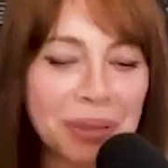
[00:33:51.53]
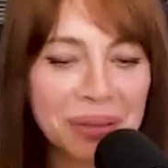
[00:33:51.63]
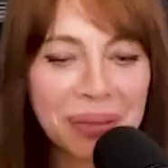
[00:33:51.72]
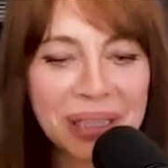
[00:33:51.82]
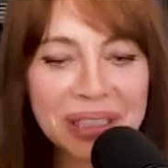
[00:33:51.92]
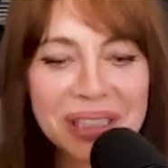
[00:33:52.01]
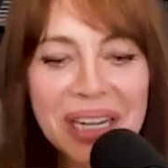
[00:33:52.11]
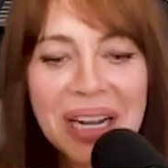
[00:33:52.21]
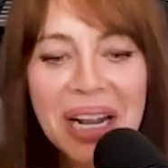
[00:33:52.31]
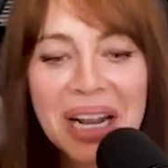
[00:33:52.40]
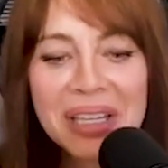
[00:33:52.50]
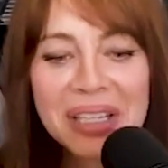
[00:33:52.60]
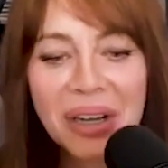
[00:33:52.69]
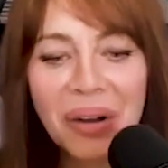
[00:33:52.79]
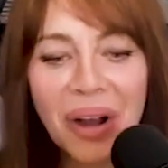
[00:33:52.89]
pretty much.
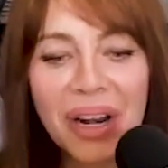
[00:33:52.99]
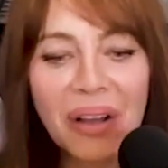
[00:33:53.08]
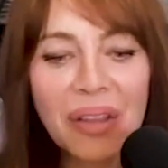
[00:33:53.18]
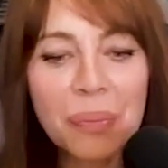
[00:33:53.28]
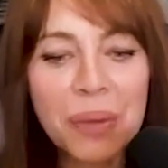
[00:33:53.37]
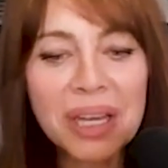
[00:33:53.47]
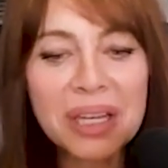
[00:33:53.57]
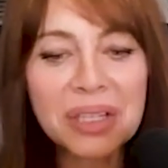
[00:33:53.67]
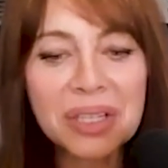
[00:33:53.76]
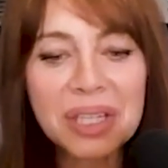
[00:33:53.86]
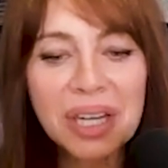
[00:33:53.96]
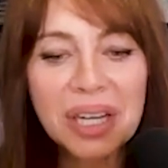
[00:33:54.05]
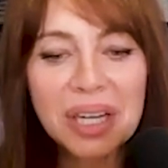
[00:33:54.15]
So, and on the beach,